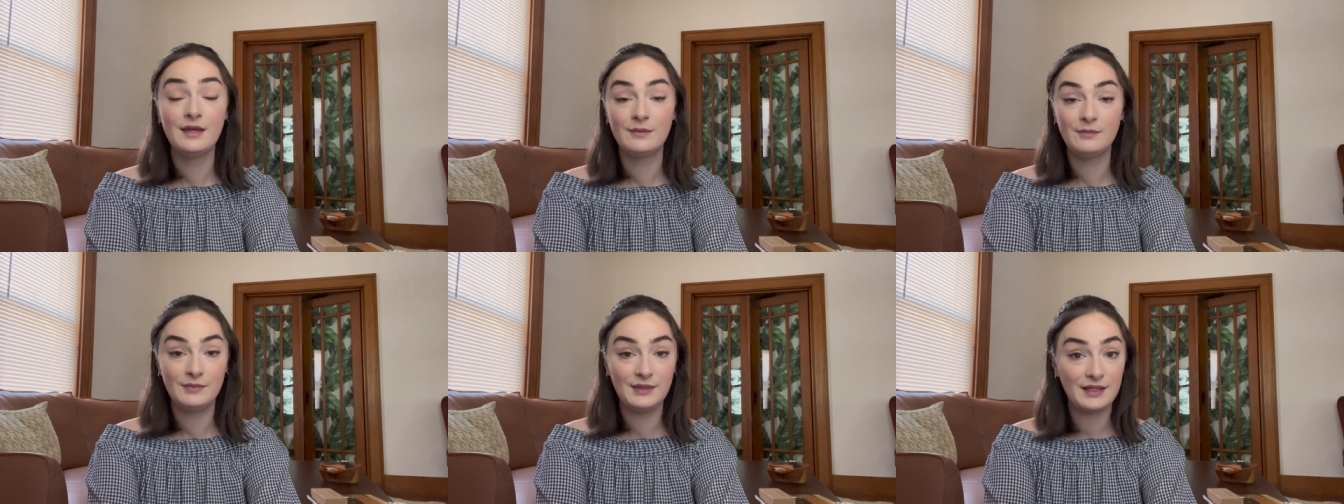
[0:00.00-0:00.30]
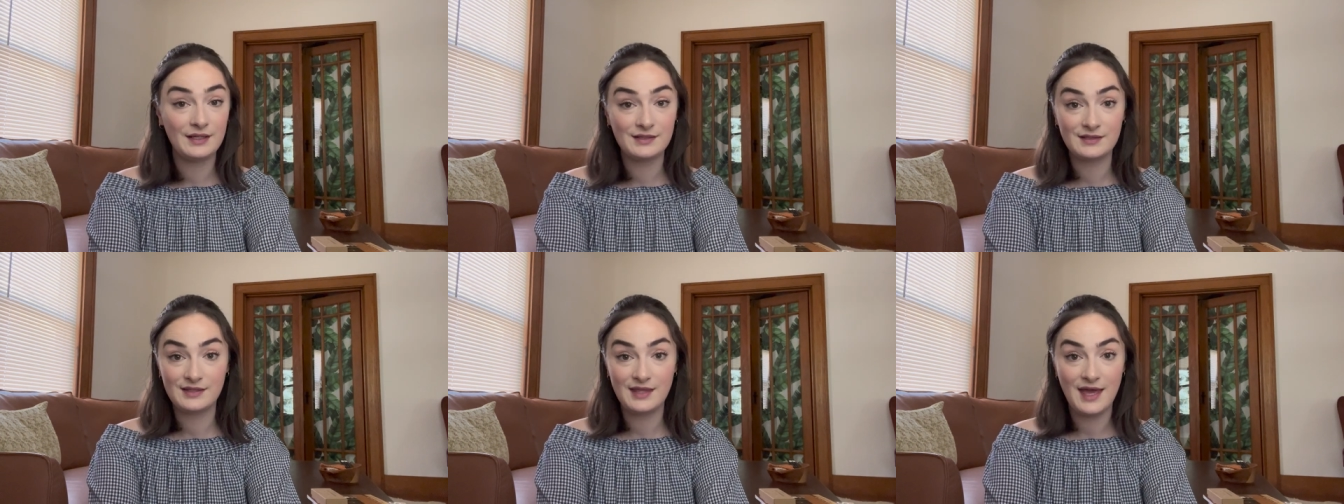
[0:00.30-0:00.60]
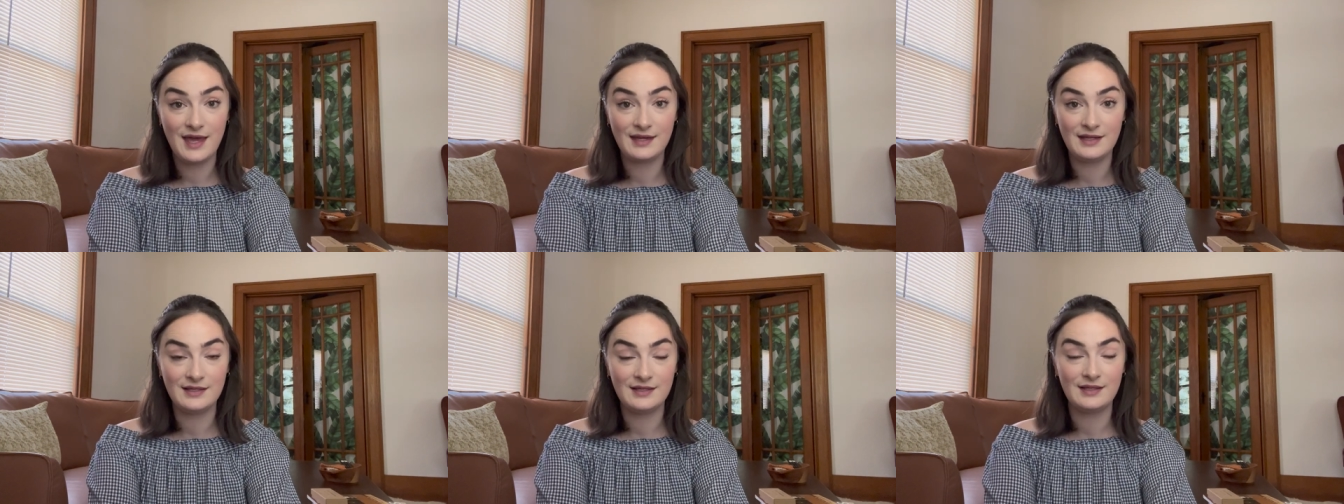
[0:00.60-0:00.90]
because
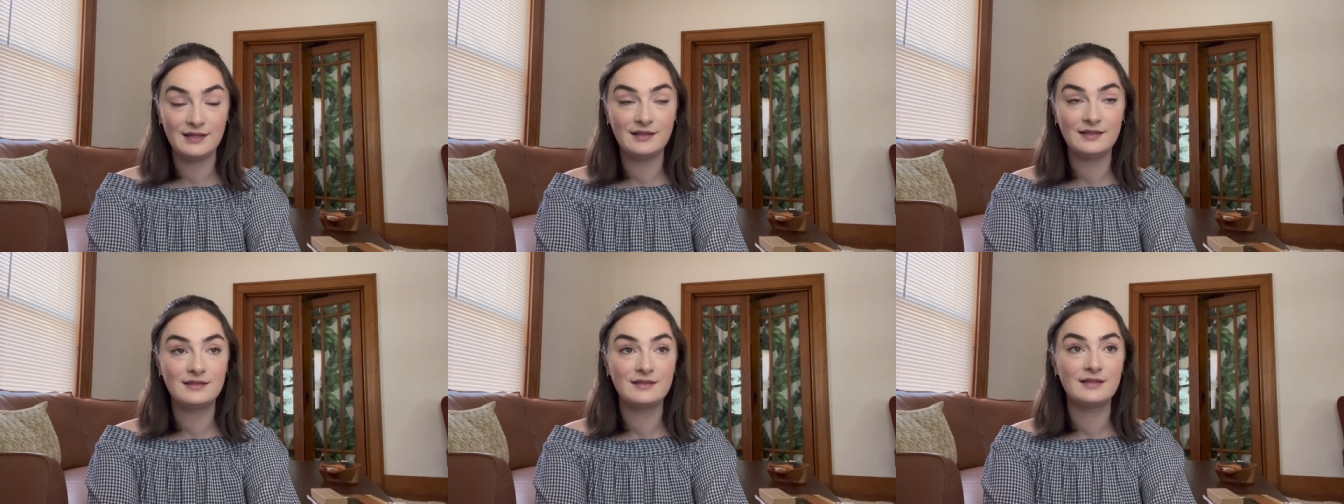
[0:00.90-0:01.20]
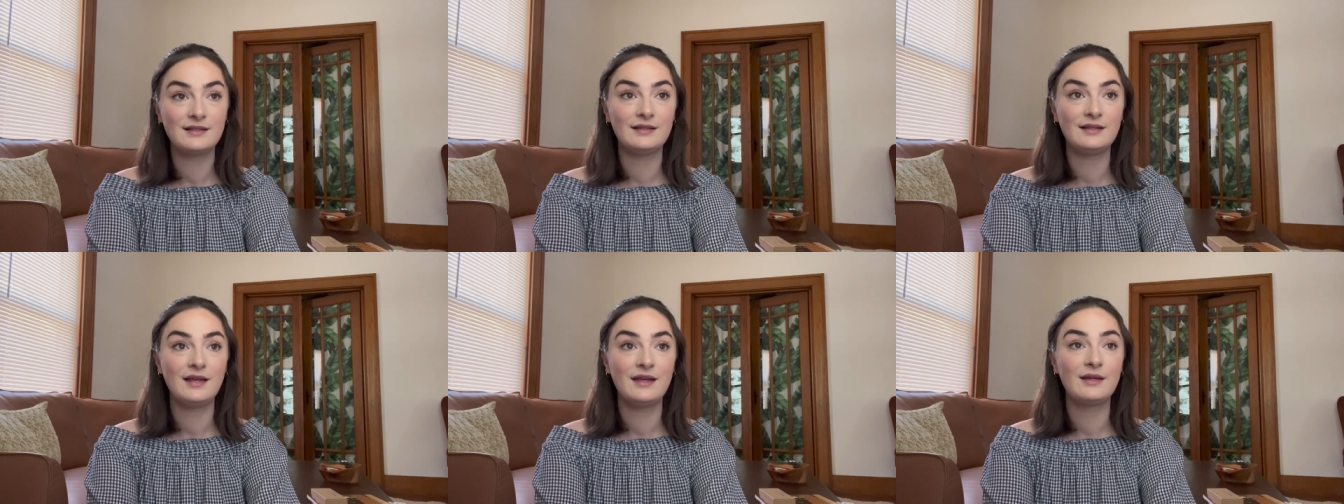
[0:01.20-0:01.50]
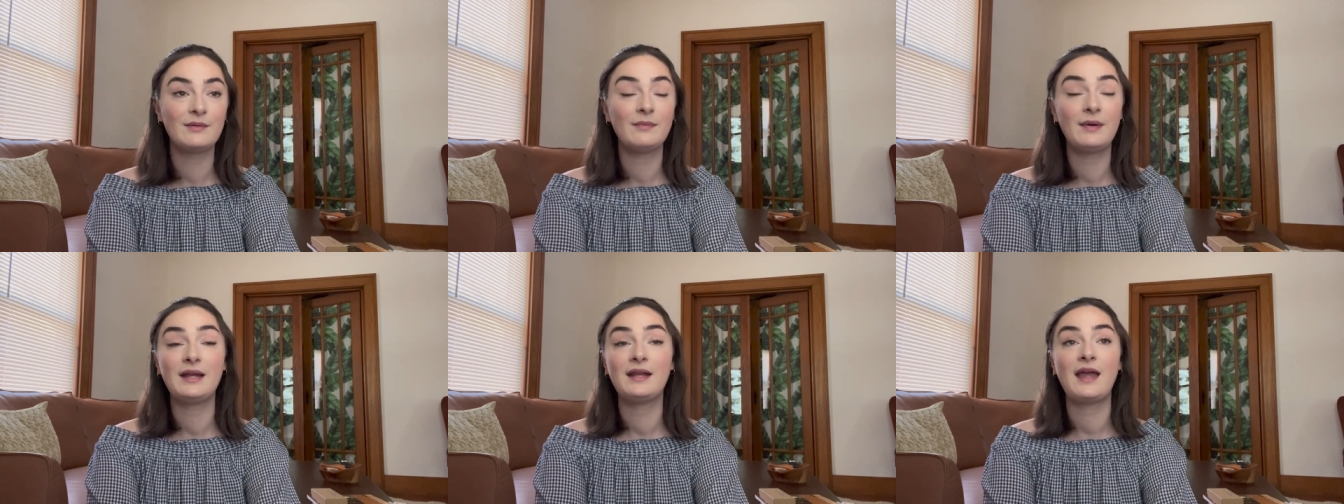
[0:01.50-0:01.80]
that is like
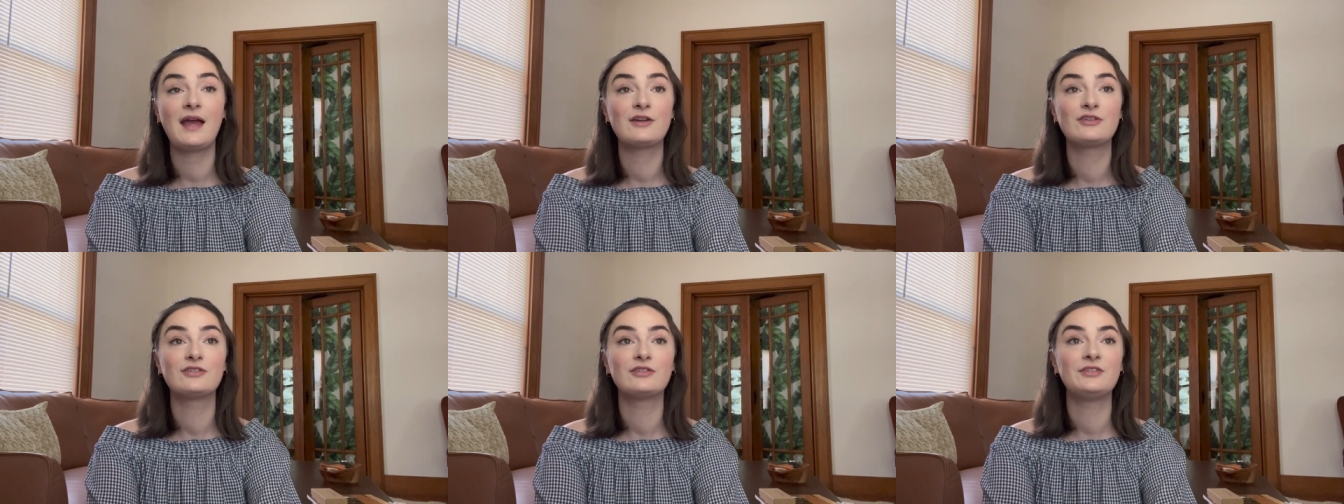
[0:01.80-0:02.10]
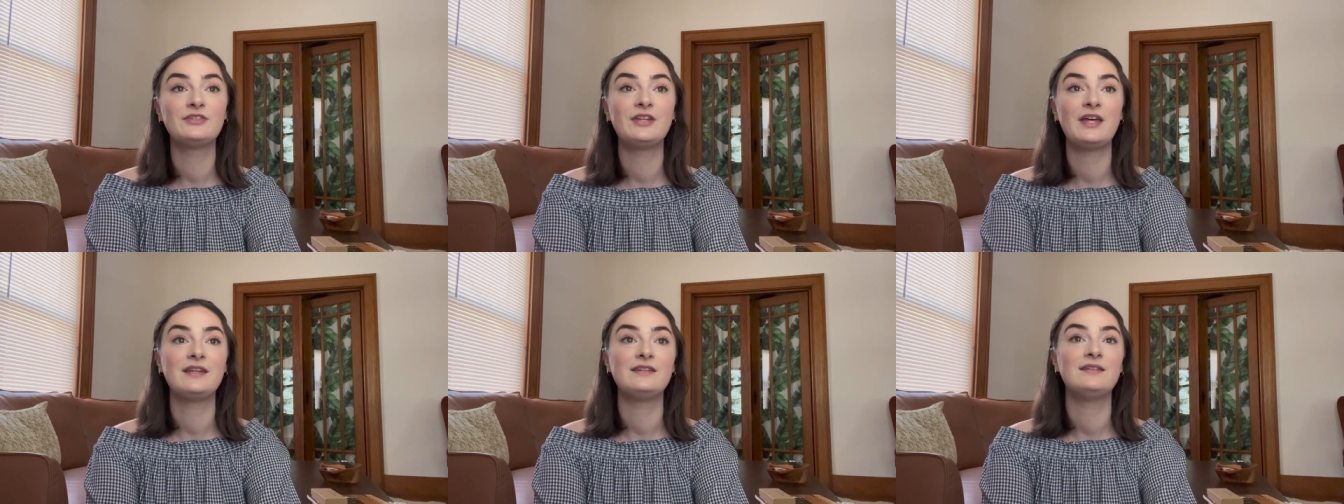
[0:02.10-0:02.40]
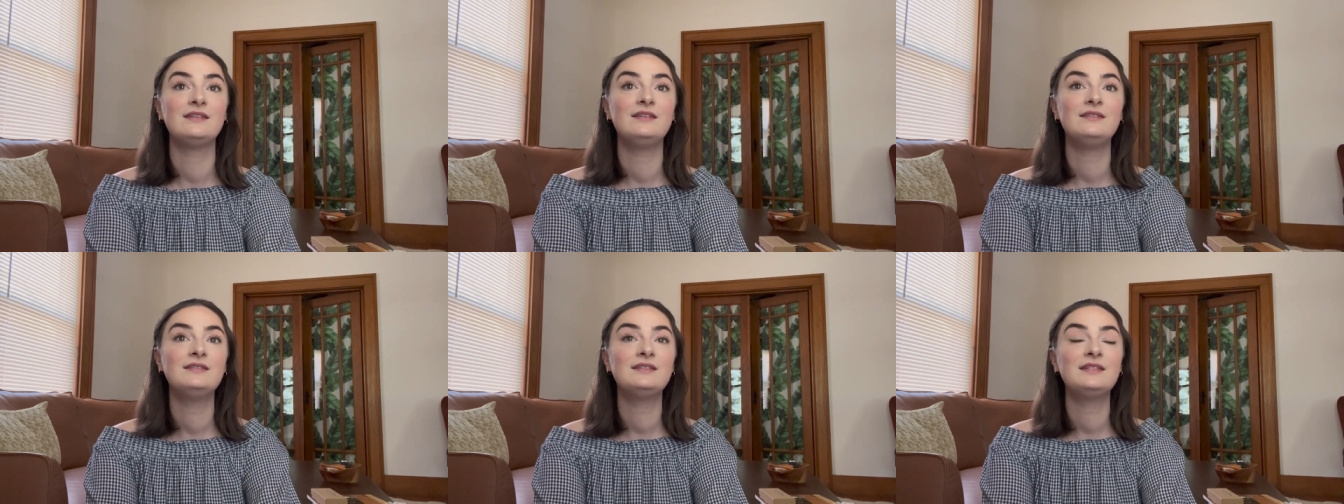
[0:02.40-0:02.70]
my natural
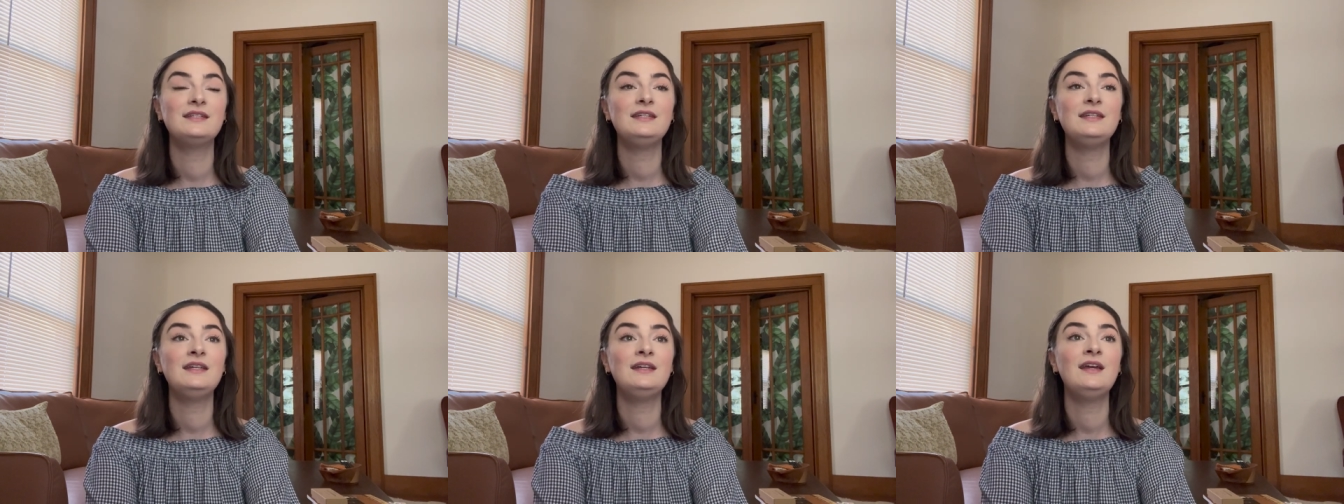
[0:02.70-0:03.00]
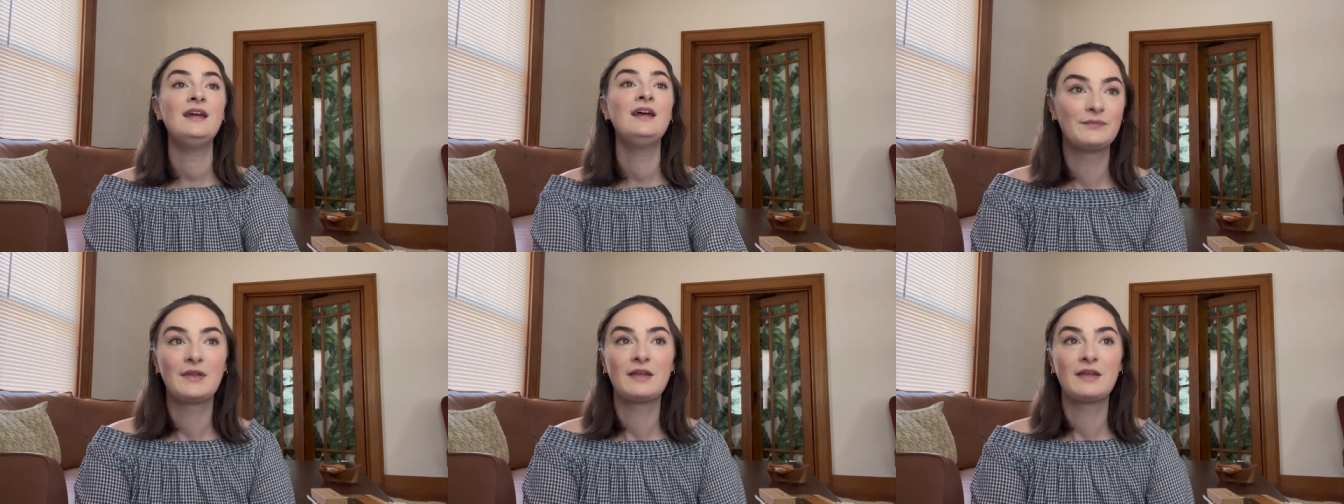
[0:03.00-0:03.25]
tendency.